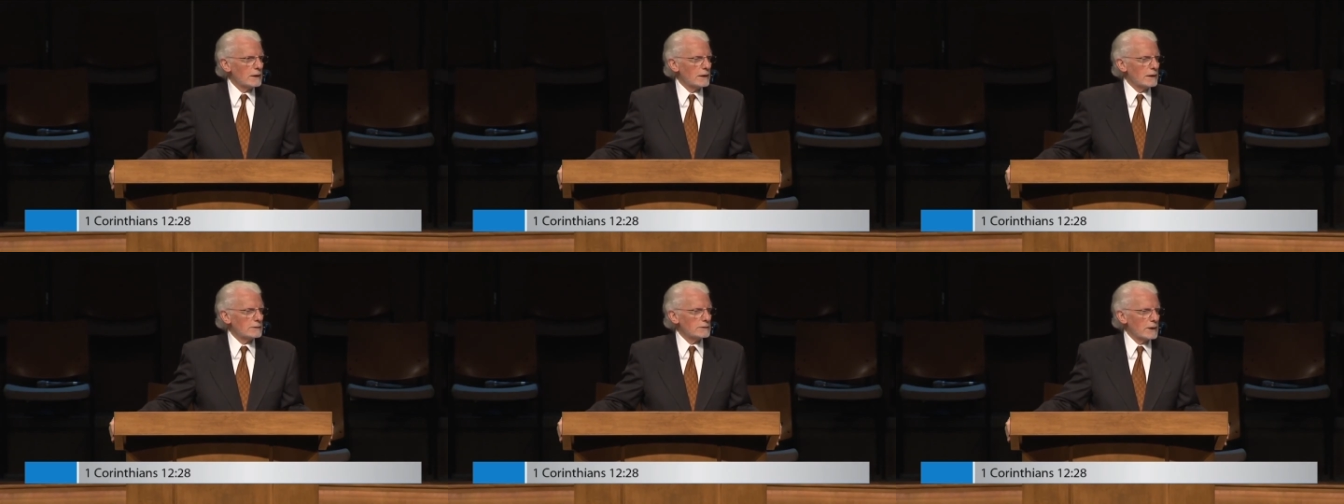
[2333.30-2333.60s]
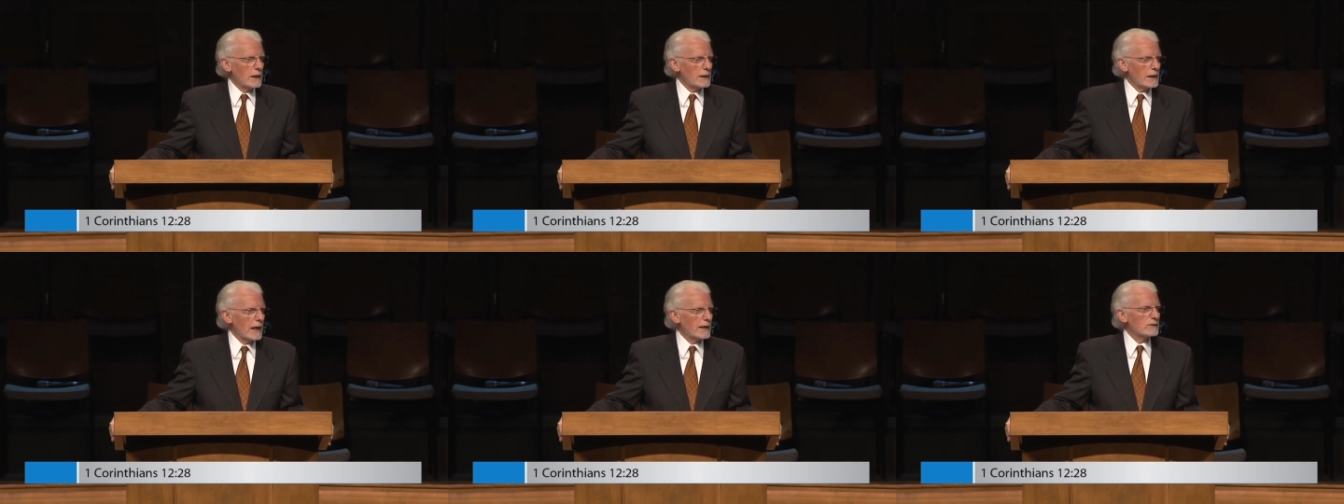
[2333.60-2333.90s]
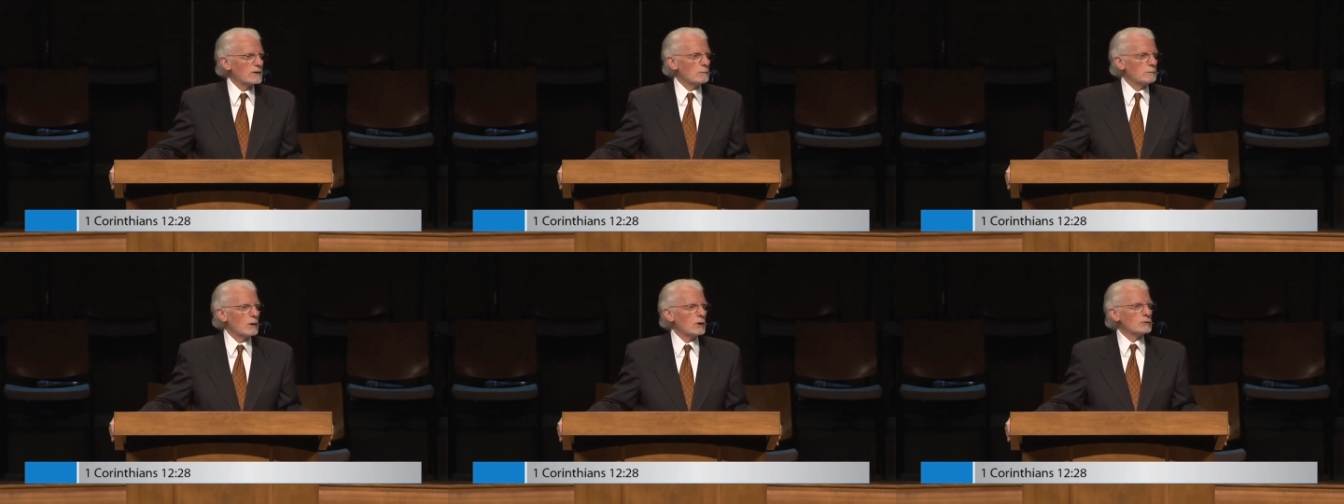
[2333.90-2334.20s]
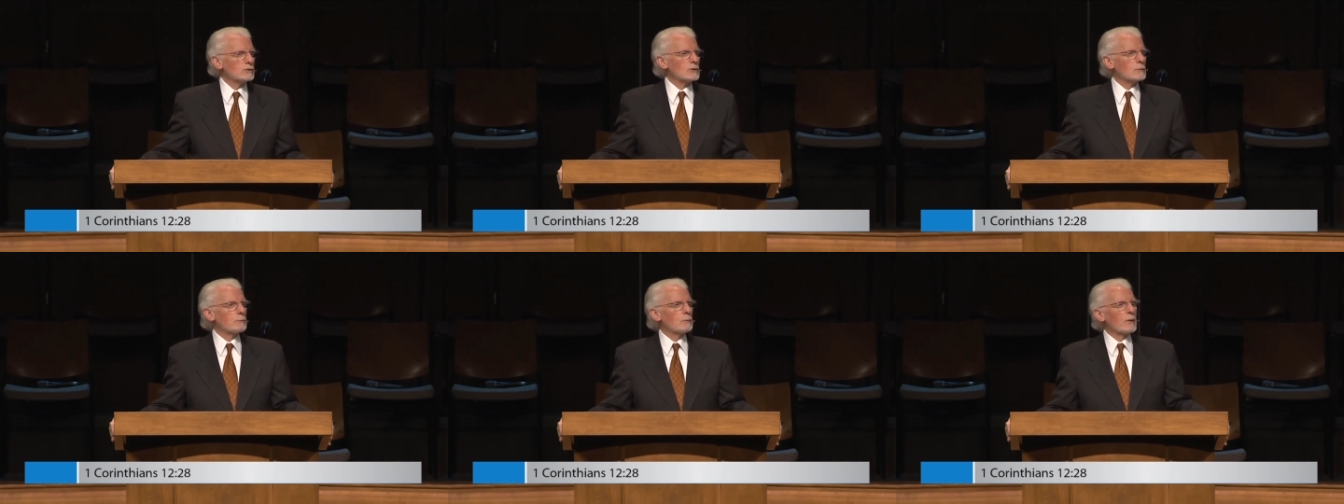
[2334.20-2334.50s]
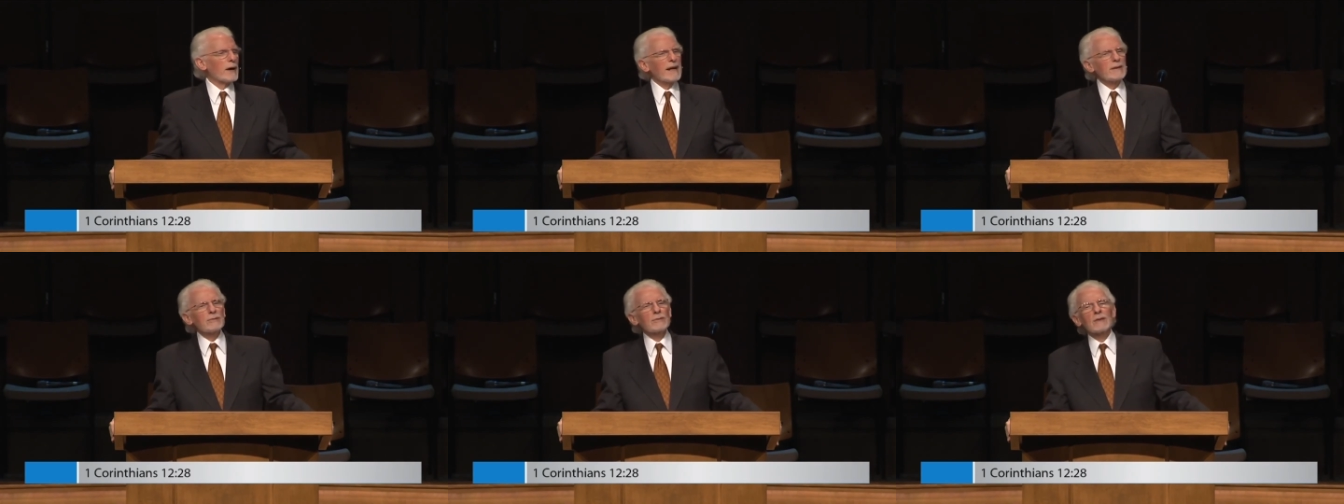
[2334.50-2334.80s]
and that had the most
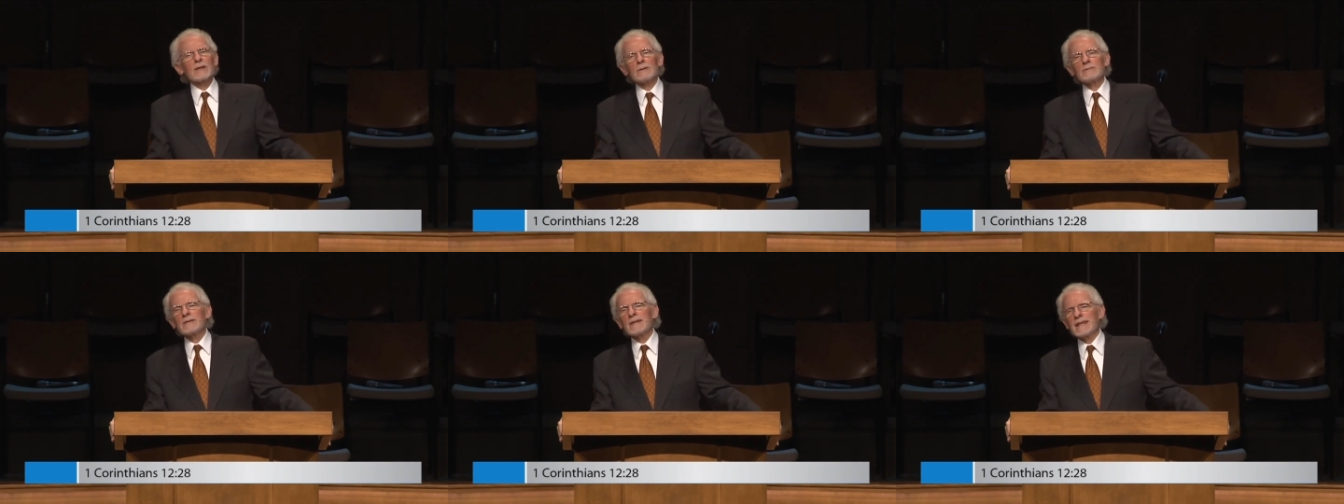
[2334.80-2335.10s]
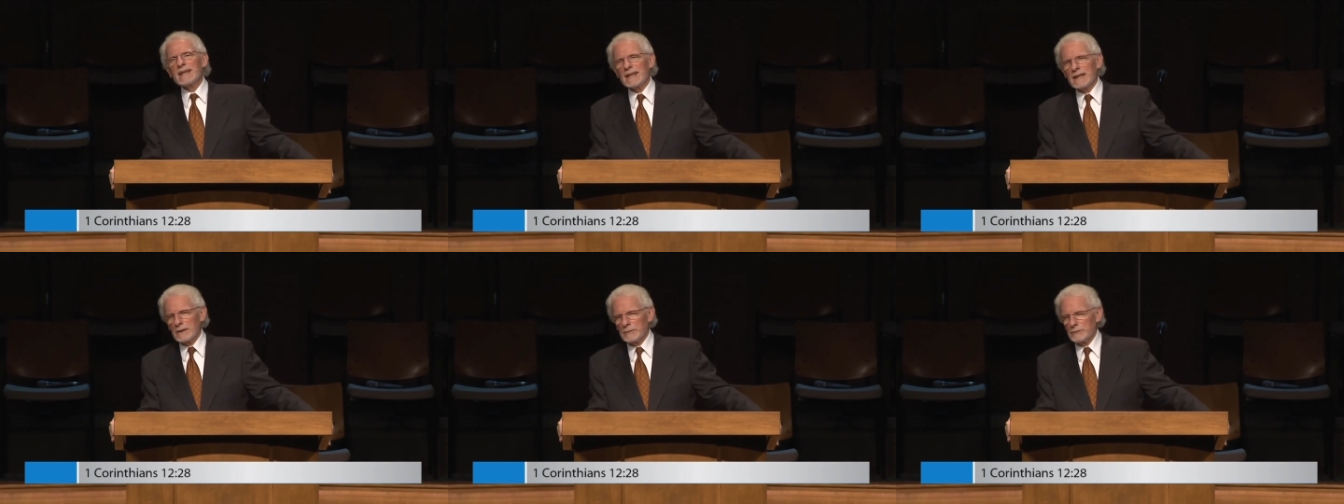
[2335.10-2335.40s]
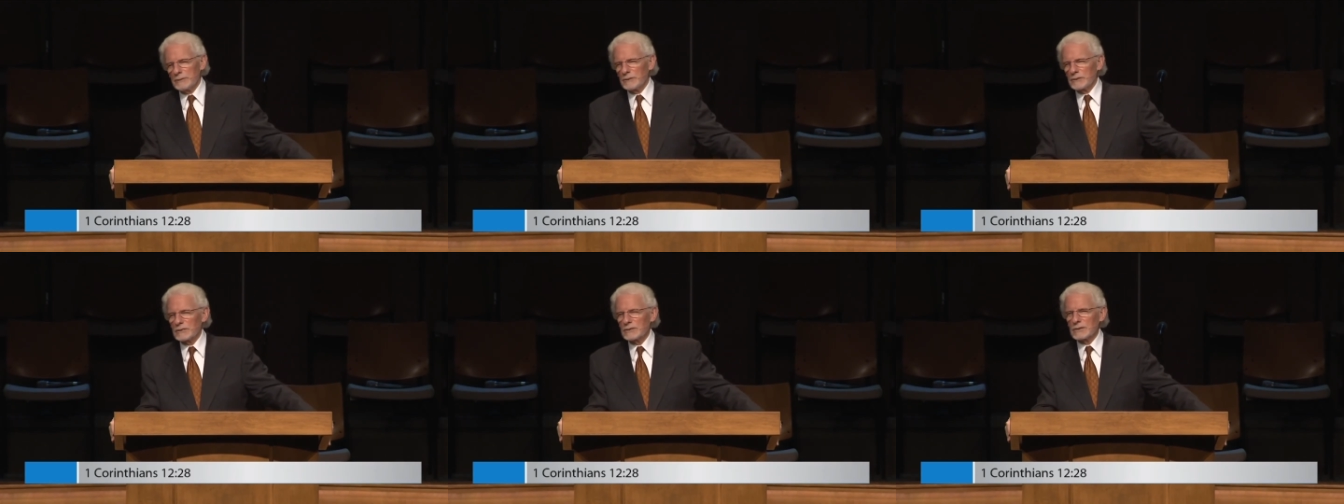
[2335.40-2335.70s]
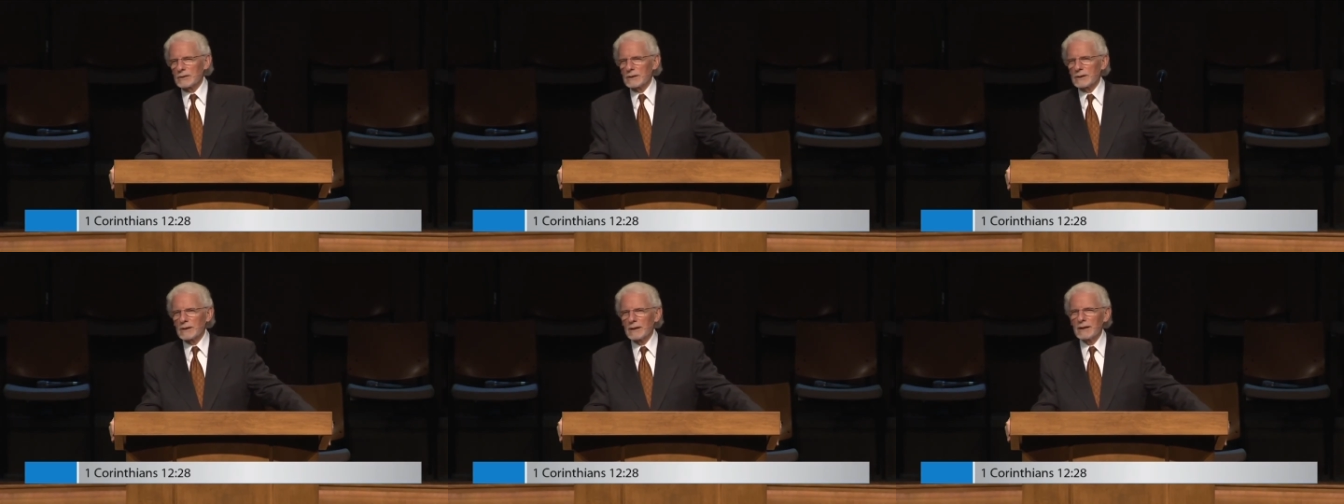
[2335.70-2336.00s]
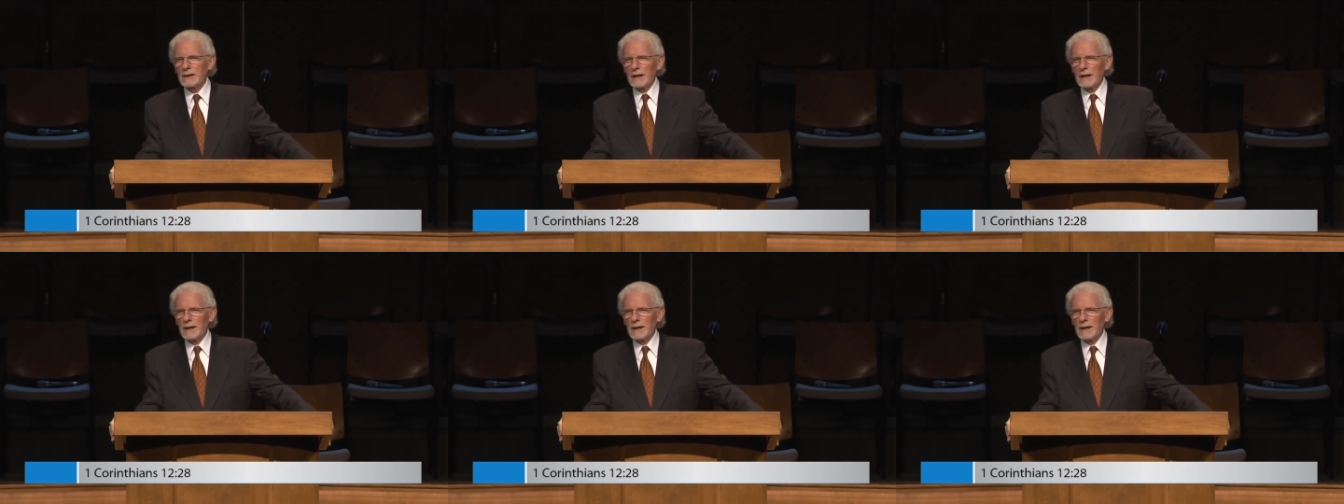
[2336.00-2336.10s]
breadth of gifts.